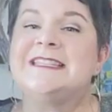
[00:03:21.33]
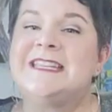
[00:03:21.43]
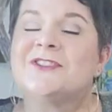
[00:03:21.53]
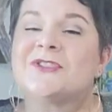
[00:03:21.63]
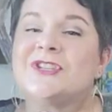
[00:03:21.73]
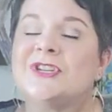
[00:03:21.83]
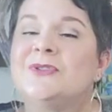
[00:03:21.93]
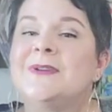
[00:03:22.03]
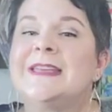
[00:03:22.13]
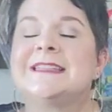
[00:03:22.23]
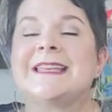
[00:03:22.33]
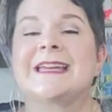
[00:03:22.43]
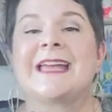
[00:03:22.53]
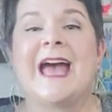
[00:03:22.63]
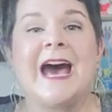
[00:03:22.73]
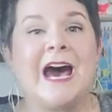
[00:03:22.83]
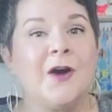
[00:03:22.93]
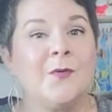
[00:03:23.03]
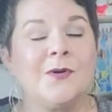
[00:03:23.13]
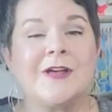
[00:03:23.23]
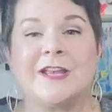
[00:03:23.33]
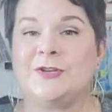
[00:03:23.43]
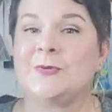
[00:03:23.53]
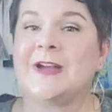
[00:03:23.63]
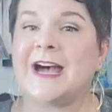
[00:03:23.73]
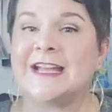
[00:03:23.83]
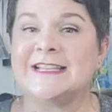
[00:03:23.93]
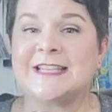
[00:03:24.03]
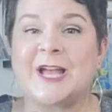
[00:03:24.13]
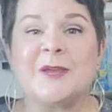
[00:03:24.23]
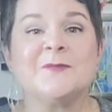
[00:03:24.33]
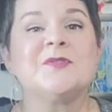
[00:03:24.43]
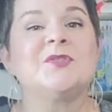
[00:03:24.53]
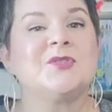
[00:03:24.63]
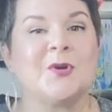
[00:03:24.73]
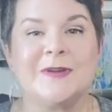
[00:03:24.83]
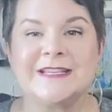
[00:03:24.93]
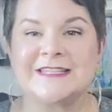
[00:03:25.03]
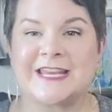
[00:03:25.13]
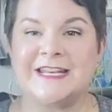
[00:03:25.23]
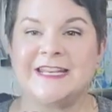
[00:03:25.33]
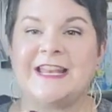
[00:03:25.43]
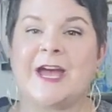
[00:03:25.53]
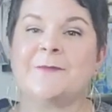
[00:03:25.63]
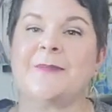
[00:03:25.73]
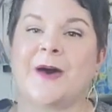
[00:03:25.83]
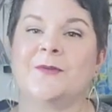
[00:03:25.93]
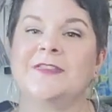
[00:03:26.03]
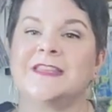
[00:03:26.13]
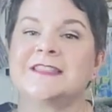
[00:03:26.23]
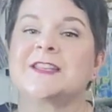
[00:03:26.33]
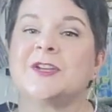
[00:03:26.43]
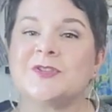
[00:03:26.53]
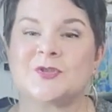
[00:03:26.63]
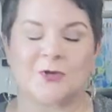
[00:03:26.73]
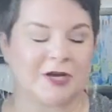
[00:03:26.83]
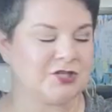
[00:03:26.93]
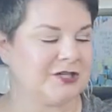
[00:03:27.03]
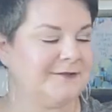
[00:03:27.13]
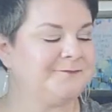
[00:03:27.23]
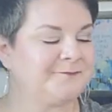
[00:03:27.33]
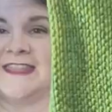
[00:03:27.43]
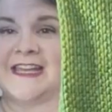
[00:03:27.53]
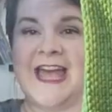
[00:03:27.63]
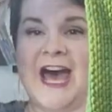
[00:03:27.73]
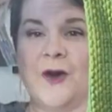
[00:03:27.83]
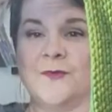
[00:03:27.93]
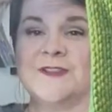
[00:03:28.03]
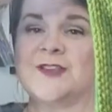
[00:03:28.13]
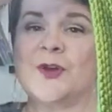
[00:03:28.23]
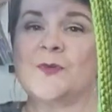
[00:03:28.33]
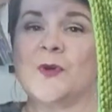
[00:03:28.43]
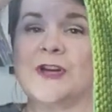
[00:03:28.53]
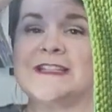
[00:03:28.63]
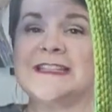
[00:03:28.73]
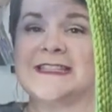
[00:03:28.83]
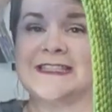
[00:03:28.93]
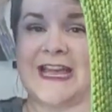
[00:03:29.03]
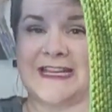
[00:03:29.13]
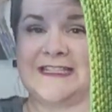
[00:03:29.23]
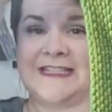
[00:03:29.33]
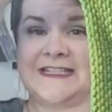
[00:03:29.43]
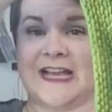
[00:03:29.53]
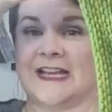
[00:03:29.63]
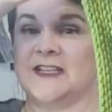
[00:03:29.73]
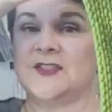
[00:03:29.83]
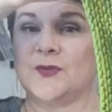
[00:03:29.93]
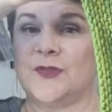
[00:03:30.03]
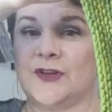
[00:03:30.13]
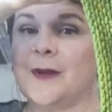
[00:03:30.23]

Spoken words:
tier 2 is a cowl, and you guys, I am so excited about this construction. The cowls are worked side to side, so they're